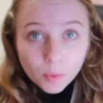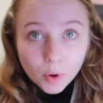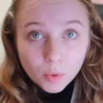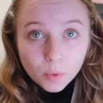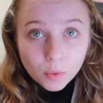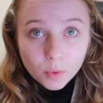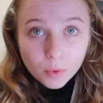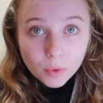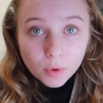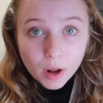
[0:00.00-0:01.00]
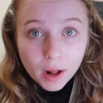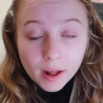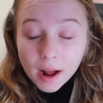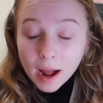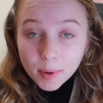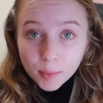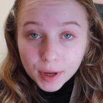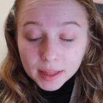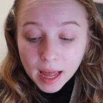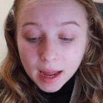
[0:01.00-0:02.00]
whoa I'm
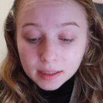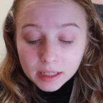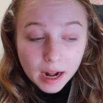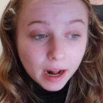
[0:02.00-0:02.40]
hoping that